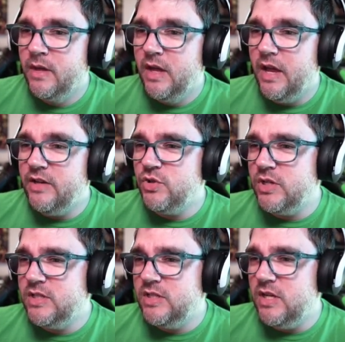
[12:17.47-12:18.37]
As you
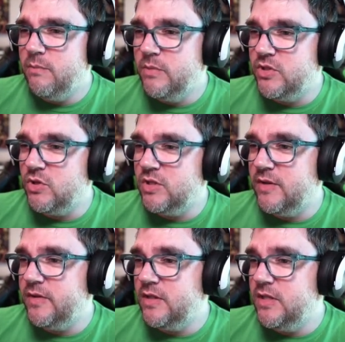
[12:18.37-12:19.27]
can see, Mr.
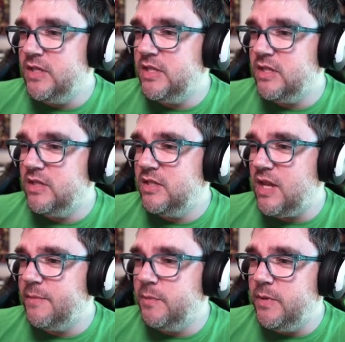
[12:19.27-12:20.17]
Devitt, this
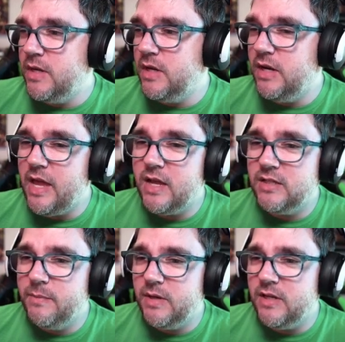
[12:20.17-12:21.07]
stopped being an
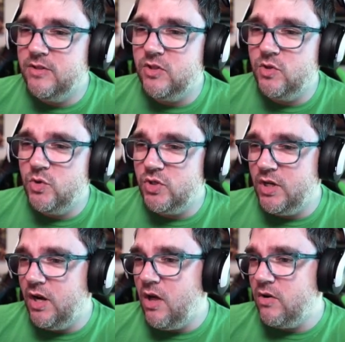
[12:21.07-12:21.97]
academic institution
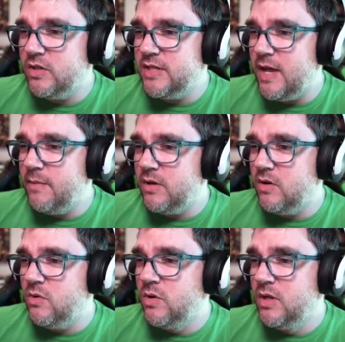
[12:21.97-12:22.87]
a long time
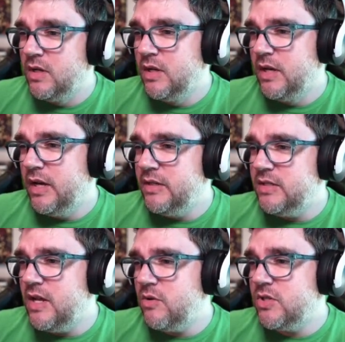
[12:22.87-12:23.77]
ago and
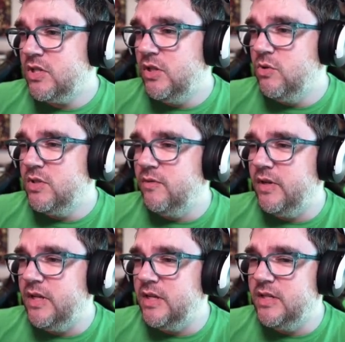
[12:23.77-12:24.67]
is now
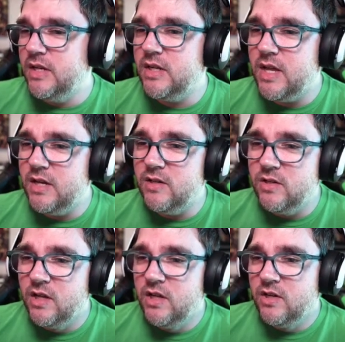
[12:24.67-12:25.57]
exclusively
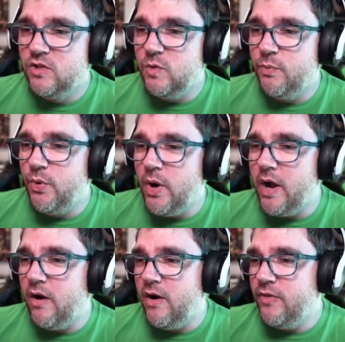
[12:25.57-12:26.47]
dedicated to
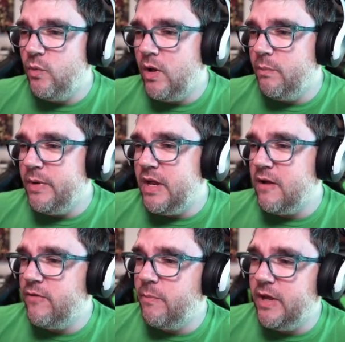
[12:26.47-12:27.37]
prayer and the well being
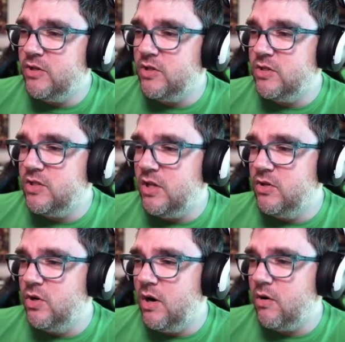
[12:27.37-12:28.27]
of the patients
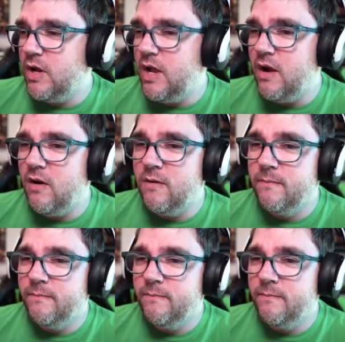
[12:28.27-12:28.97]
under our care.